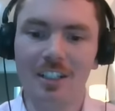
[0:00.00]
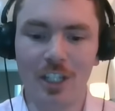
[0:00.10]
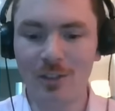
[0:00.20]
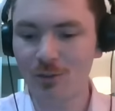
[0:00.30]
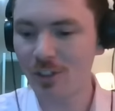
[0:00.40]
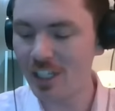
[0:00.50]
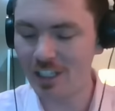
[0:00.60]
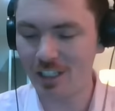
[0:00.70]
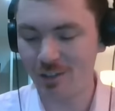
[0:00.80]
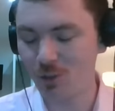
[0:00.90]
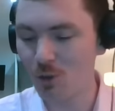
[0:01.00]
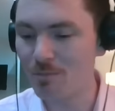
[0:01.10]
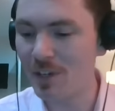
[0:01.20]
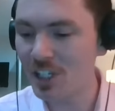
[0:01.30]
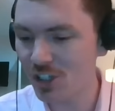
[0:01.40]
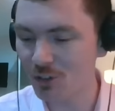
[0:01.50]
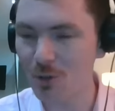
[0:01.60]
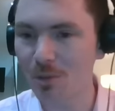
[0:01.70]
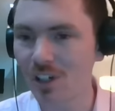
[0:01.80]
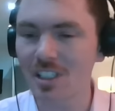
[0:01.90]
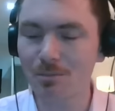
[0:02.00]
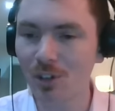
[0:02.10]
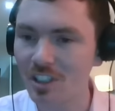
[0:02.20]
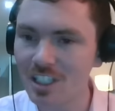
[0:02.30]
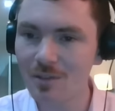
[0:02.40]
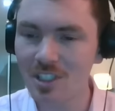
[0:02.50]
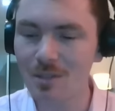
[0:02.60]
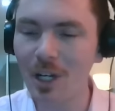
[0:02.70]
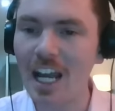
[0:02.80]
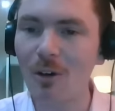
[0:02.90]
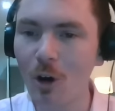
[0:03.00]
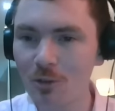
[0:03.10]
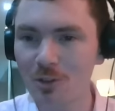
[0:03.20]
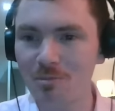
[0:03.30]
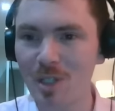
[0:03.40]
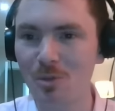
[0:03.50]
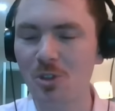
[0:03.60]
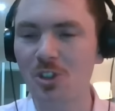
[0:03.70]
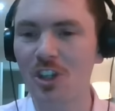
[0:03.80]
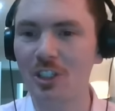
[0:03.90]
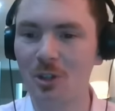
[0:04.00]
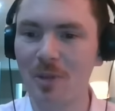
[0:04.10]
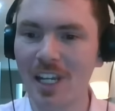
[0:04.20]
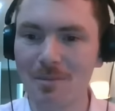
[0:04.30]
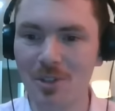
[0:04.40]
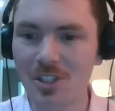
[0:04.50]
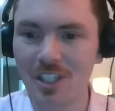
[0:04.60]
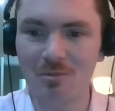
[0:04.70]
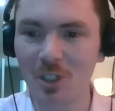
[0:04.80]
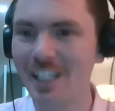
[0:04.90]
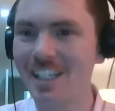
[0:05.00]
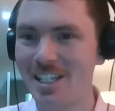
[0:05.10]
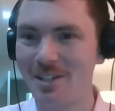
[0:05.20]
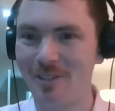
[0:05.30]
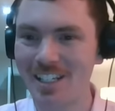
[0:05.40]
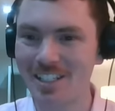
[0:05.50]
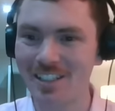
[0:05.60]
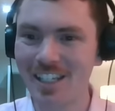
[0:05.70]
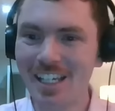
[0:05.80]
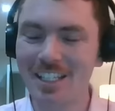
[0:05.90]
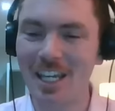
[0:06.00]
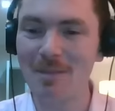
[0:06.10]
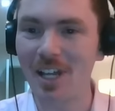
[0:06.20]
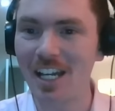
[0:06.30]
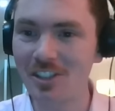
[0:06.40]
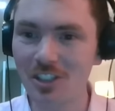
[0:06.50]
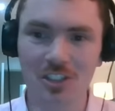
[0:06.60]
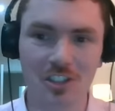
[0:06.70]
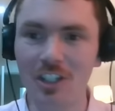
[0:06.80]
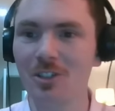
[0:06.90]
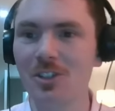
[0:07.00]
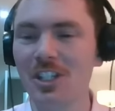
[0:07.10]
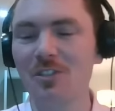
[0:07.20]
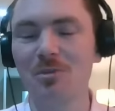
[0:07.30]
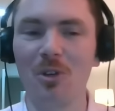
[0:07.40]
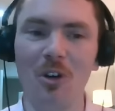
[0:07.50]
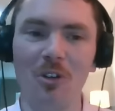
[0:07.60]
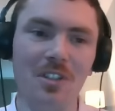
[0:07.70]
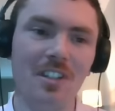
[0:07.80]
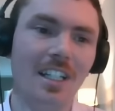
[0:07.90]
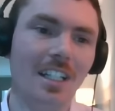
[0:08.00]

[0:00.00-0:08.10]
if you're measured on your productivity by how often people cite your papers, then one easy way to game that is just cite yourself more often.